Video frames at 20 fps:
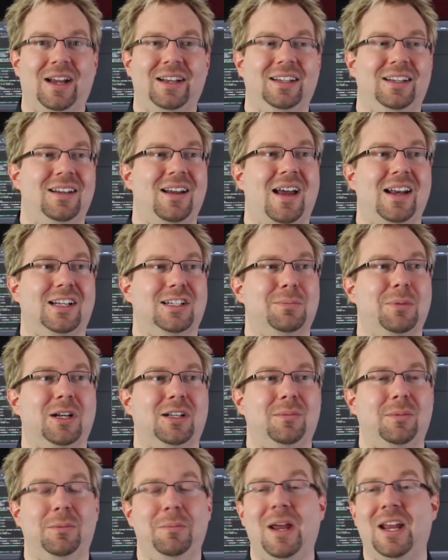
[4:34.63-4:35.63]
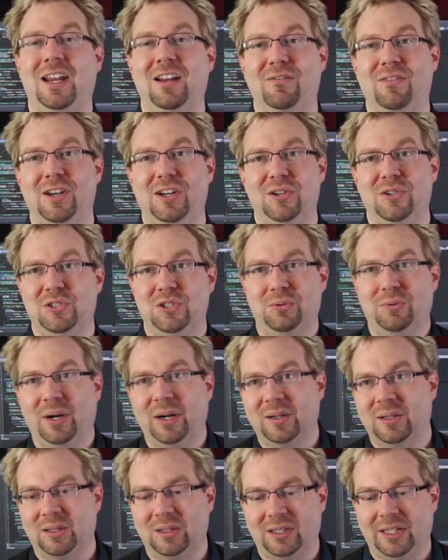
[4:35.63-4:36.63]
I did not expect to be making videos so
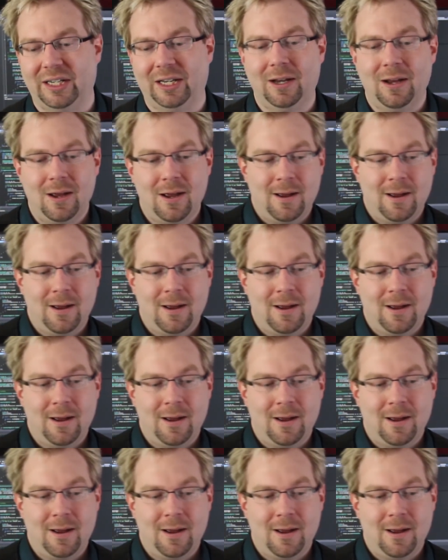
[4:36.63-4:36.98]
regularly.